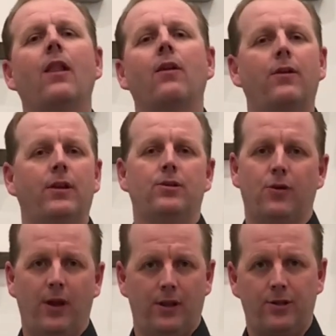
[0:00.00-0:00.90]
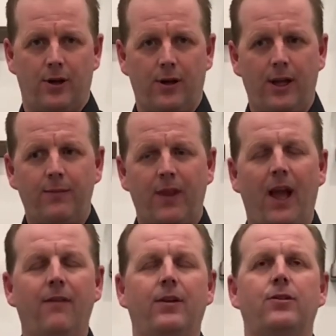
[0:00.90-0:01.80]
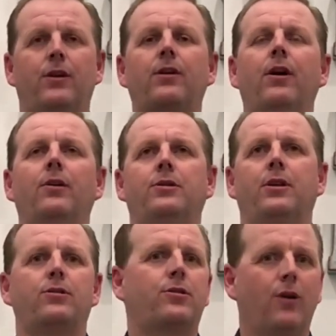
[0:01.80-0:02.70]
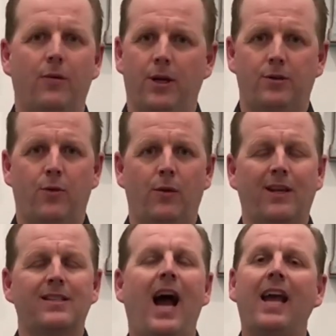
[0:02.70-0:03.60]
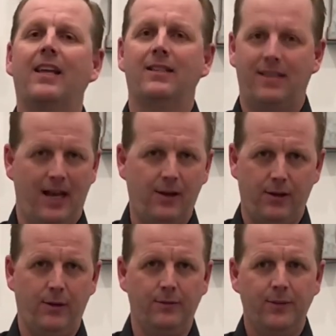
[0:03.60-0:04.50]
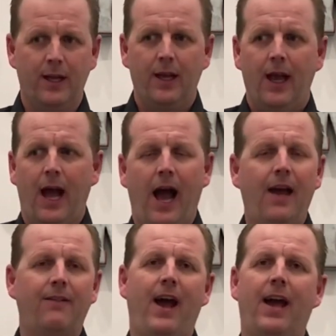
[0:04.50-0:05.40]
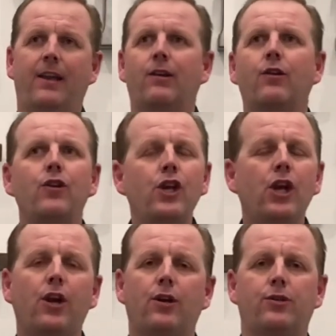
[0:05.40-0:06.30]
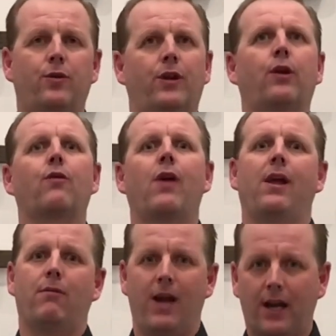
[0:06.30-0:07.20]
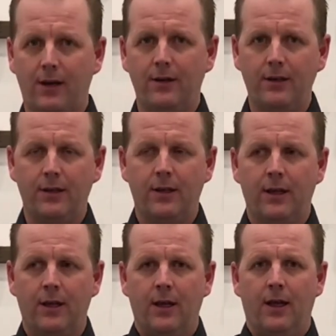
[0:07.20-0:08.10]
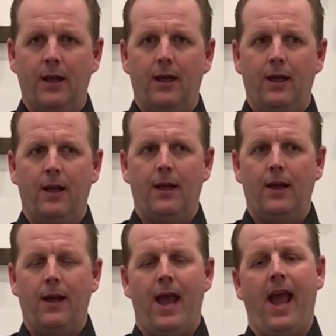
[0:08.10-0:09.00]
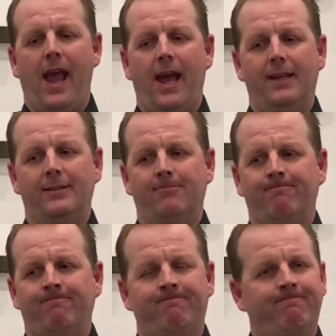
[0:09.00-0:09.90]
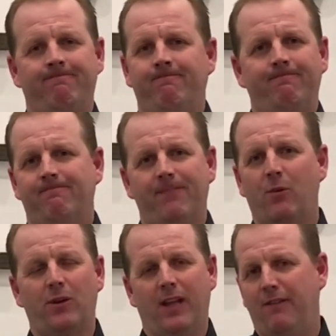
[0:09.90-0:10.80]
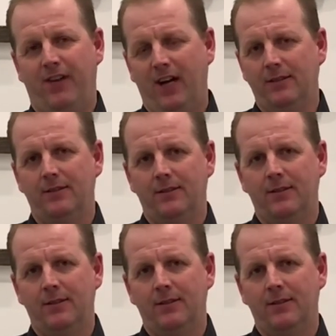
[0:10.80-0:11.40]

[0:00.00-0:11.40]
I learned to enjoy the journey, I've enjoyed coaching so much more, because I can tell you, I have had years with a great record and they weren't that fun.